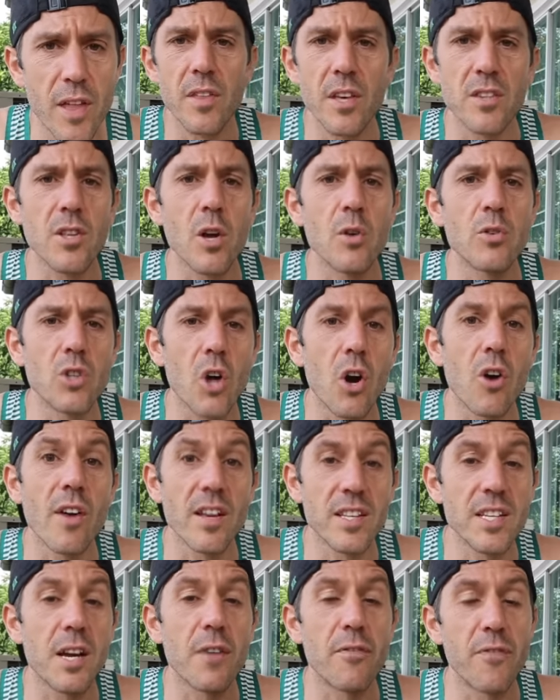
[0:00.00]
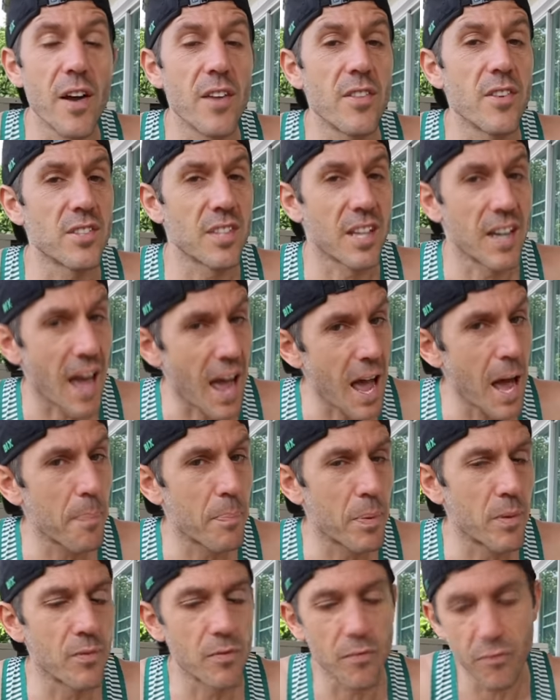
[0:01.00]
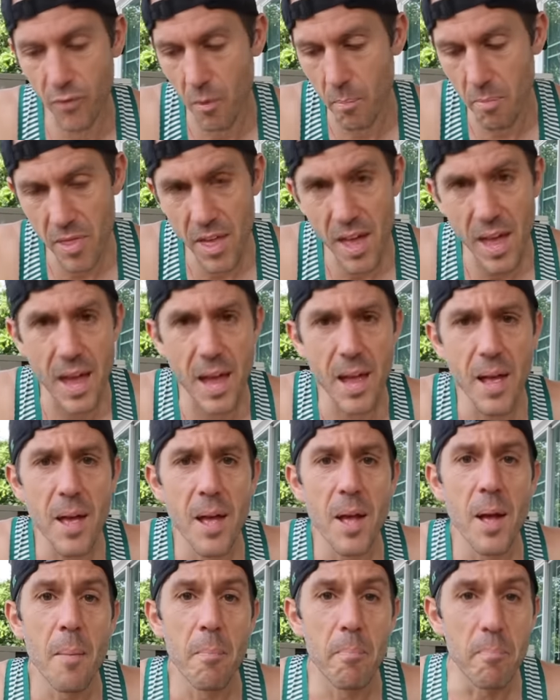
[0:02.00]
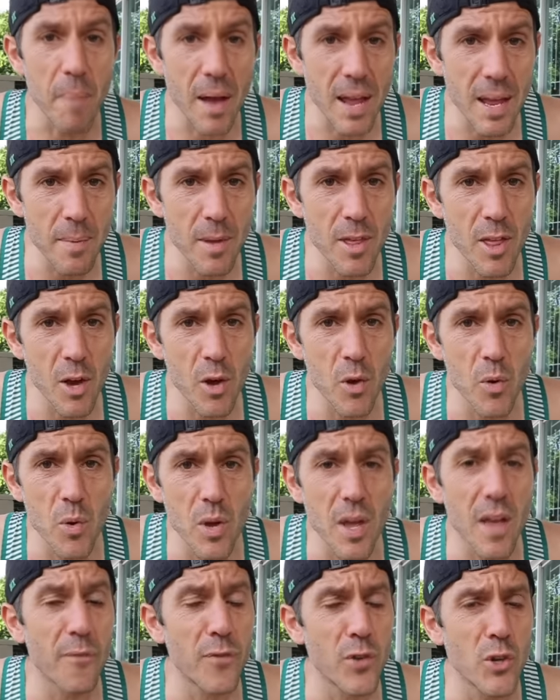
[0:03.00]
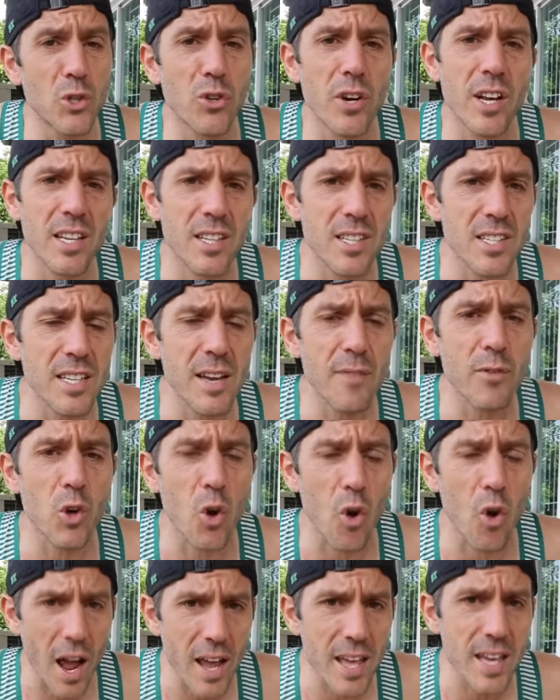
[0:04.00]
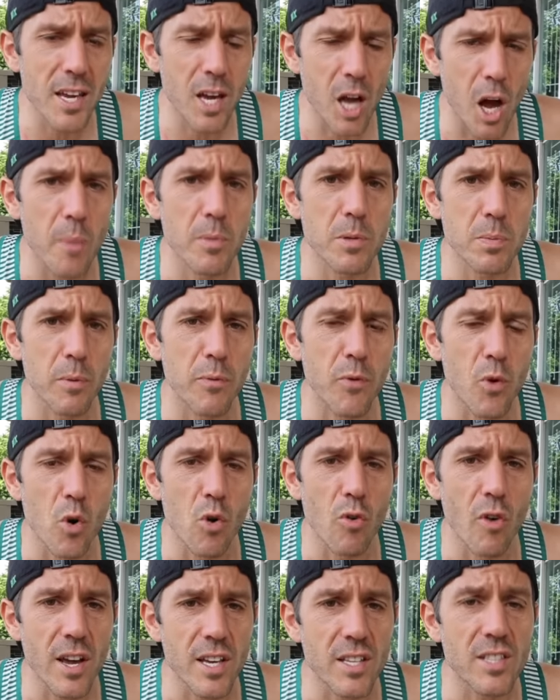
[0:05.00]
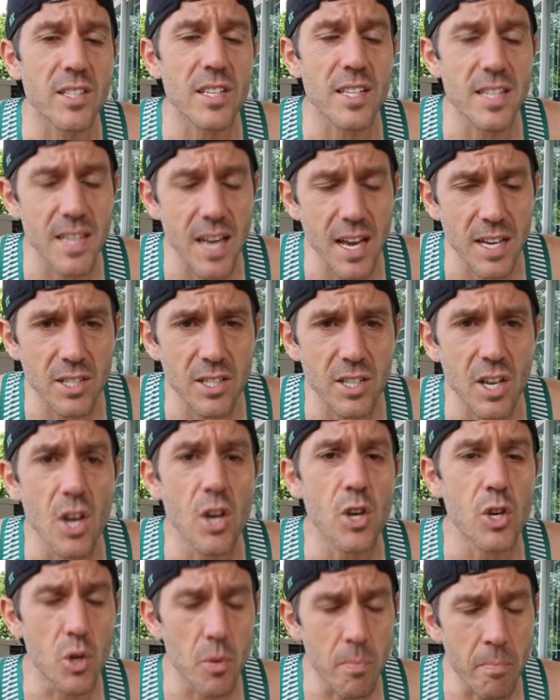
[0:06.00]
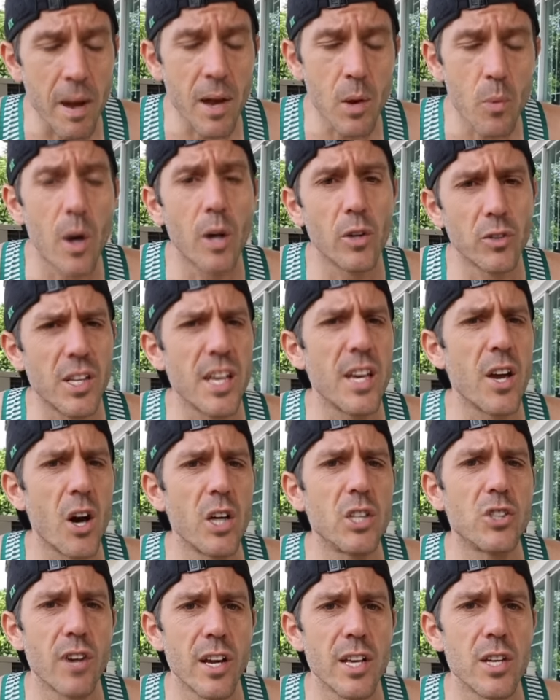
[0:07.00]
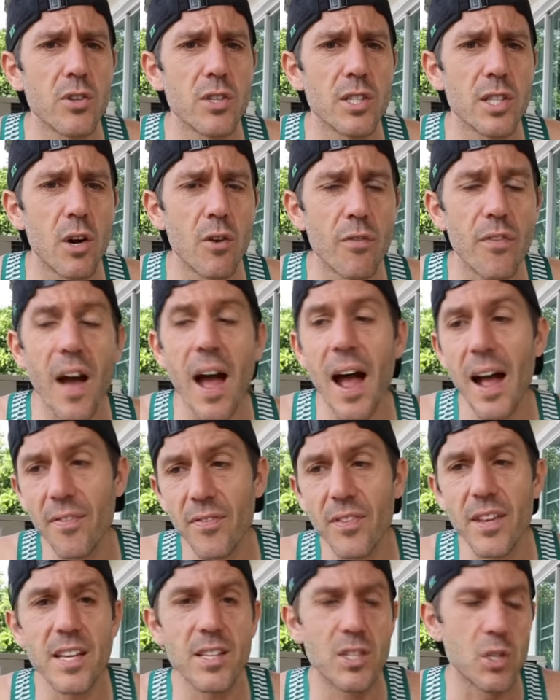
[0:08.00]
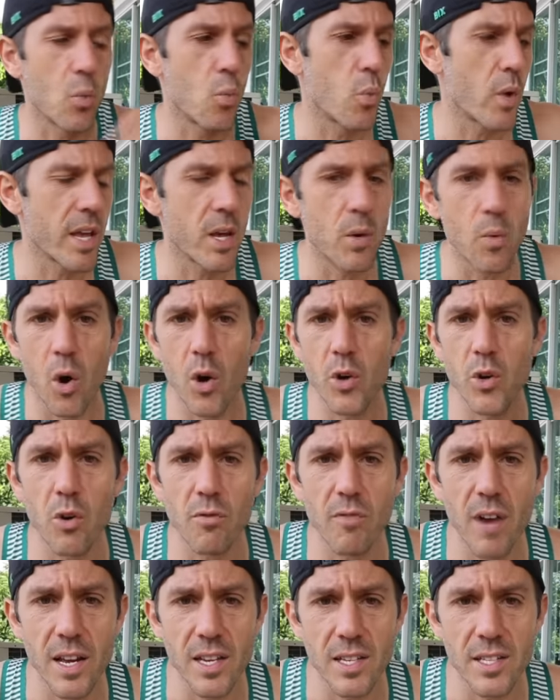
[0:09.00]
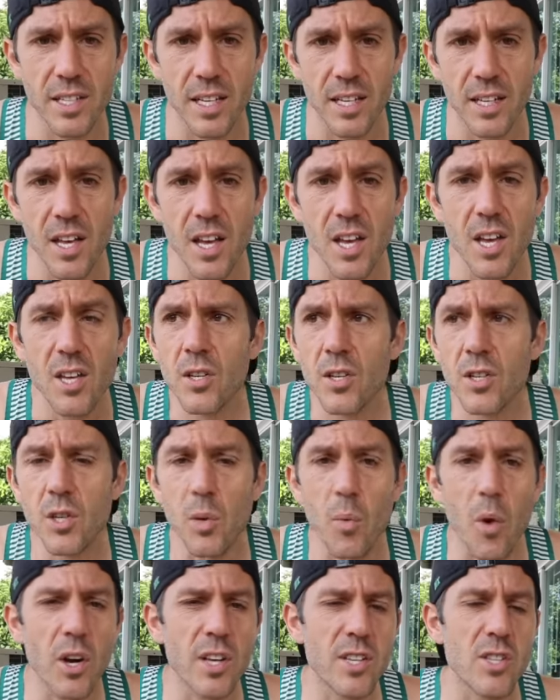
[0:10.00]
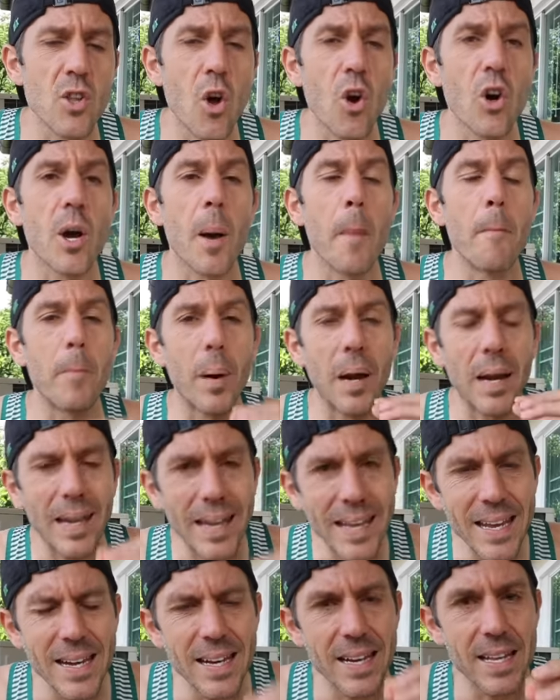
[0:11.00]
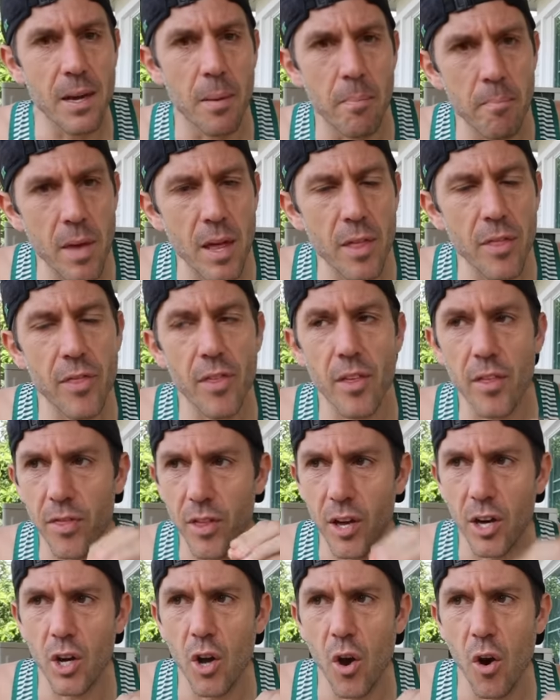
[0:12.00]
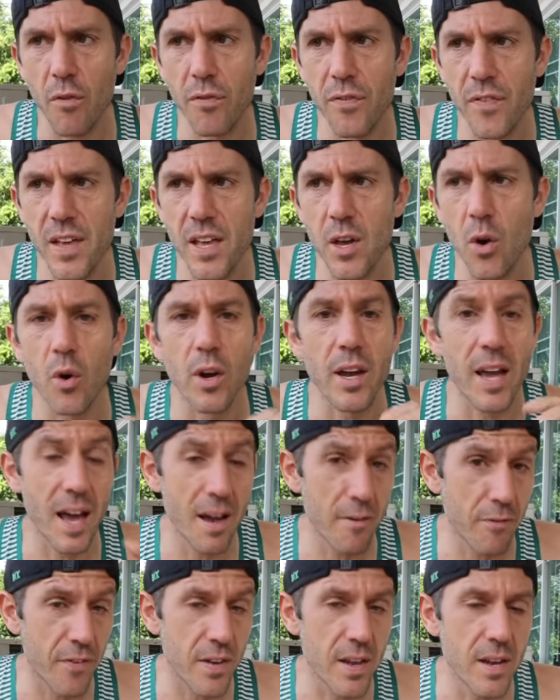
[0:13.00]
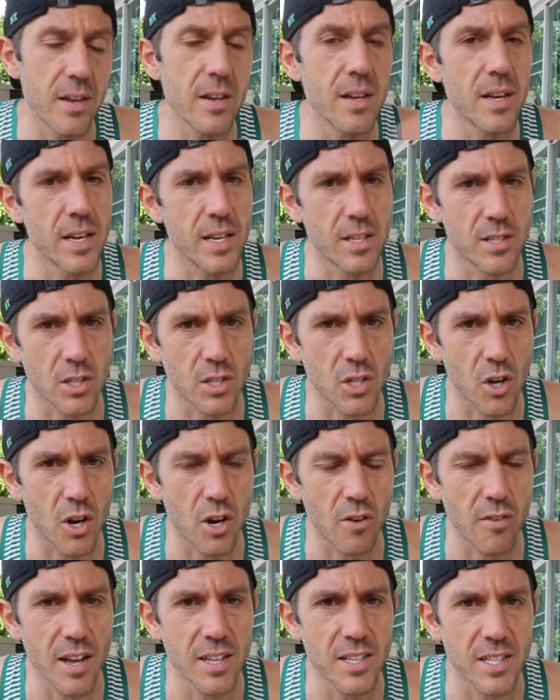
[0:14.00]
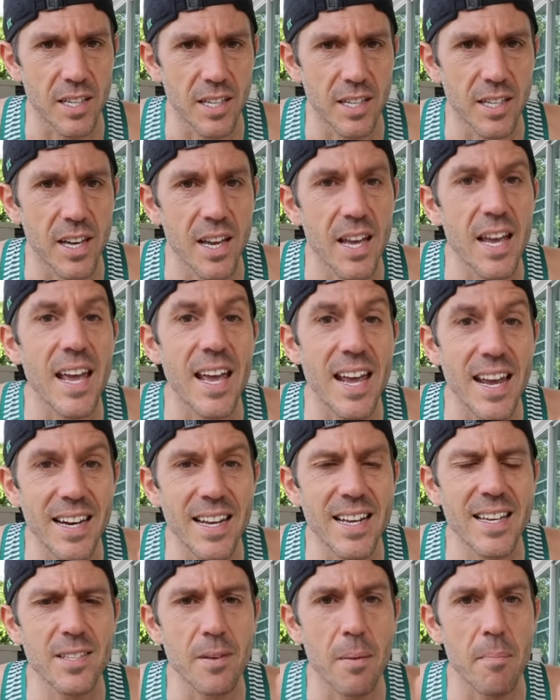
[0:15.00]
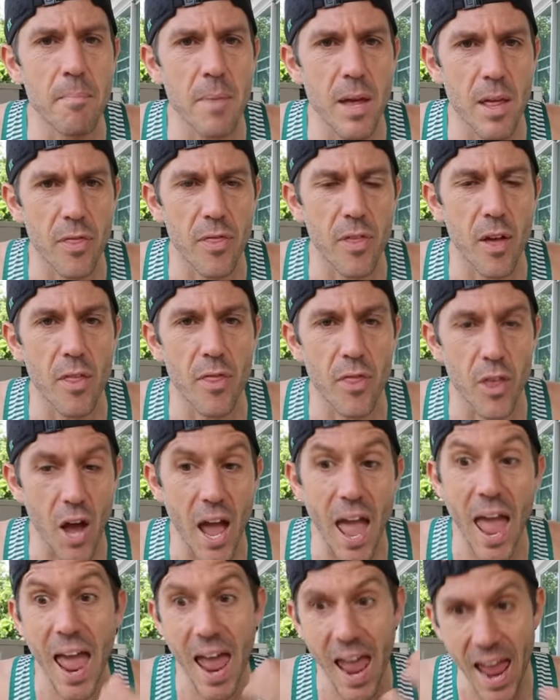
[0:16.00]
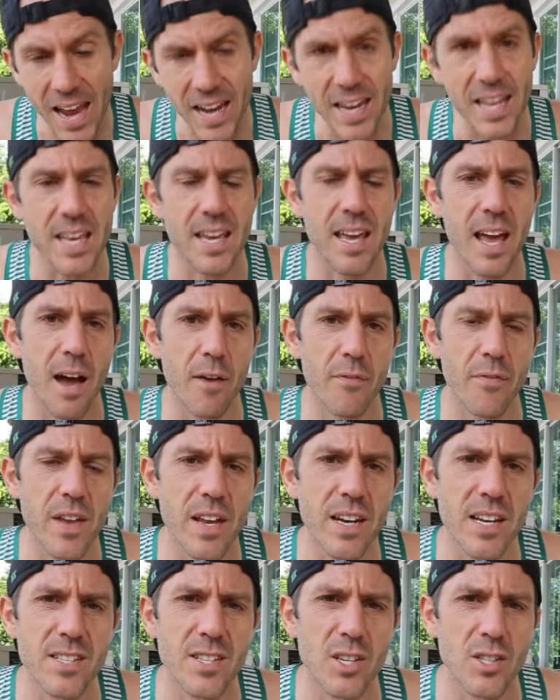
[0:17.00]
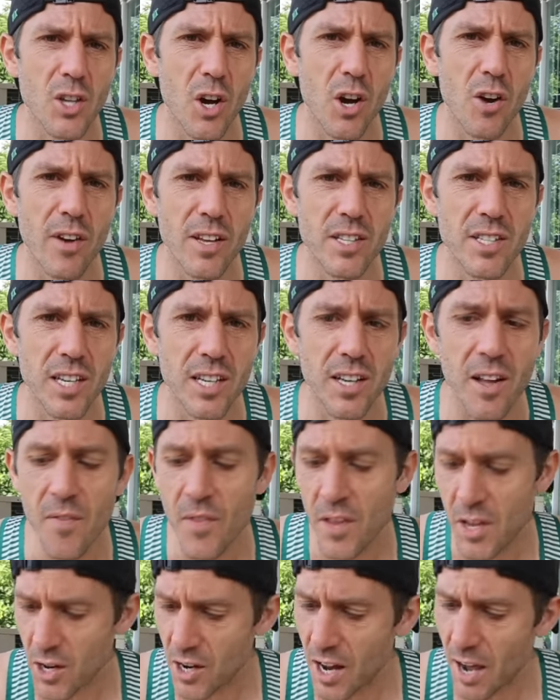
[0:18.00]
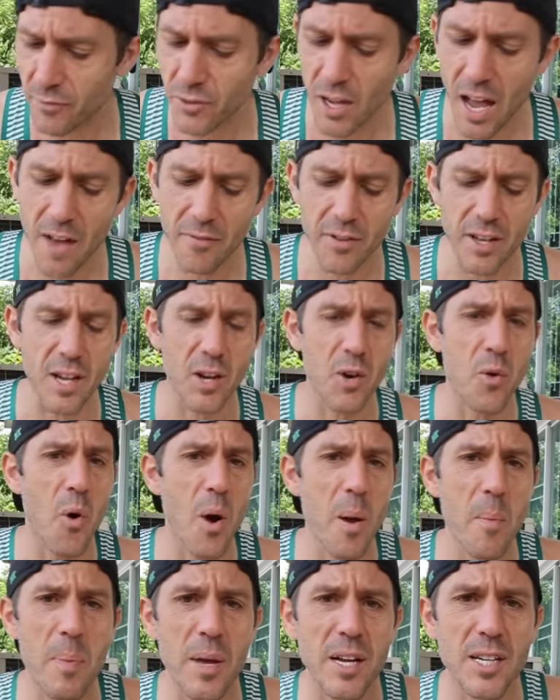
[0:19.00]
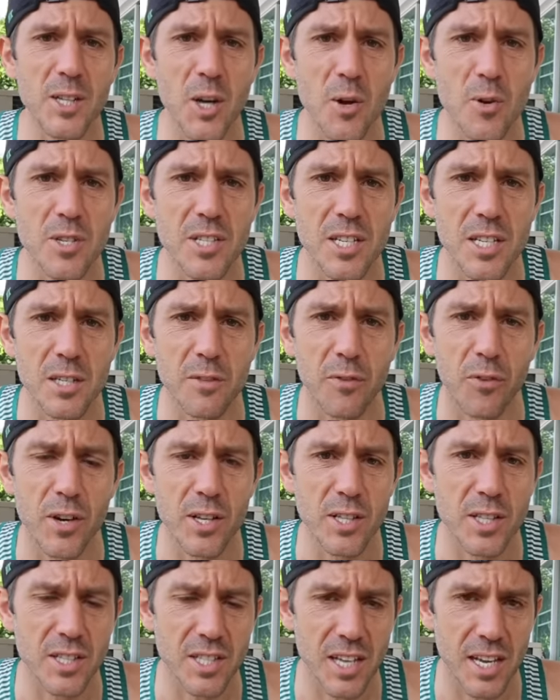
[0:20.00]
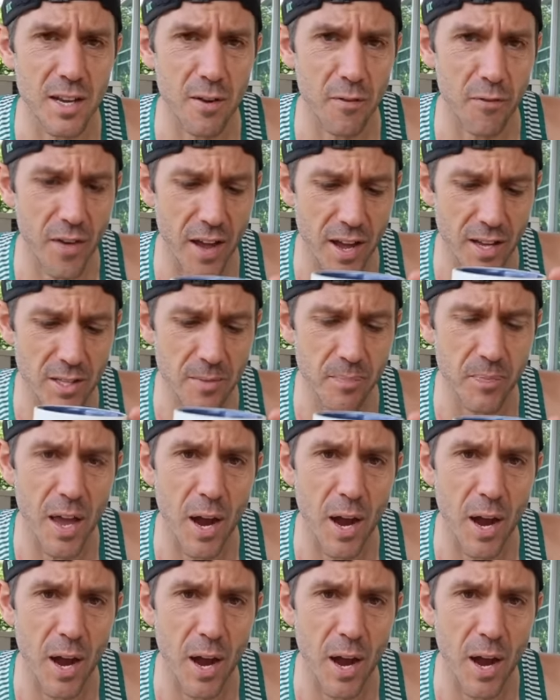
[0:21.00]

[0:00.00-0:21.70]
There's no diuretic effect that's gonna happen from there. Maybe though, if you drink 7 8 cups before a race, yes, you may well dehydrate yourself and need to wee while you're racing. So while it's not completely a myth that coffee or caffeine is a diuretic, it is a myth that any caffeine is a diuretic. You'd have to have it in quite big doses for it to take effect.